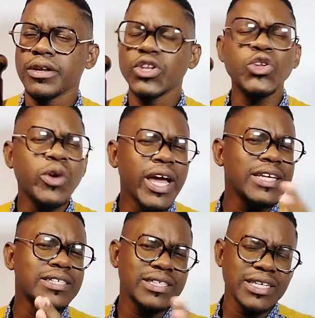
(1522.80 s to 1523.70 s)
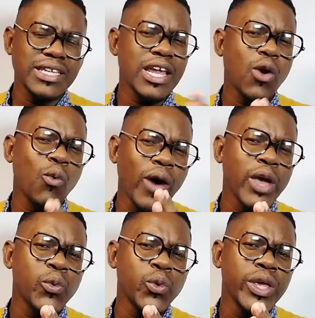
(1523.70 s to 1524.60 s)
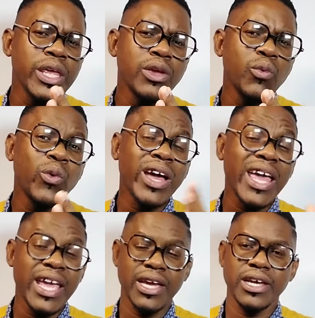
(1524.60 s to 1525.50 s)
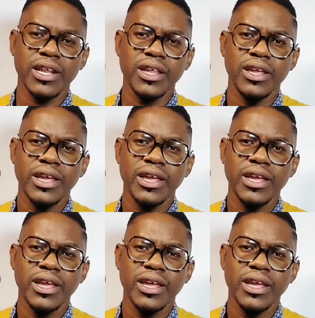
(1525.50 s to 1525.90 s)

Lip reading: Do you guys see now why we were angry?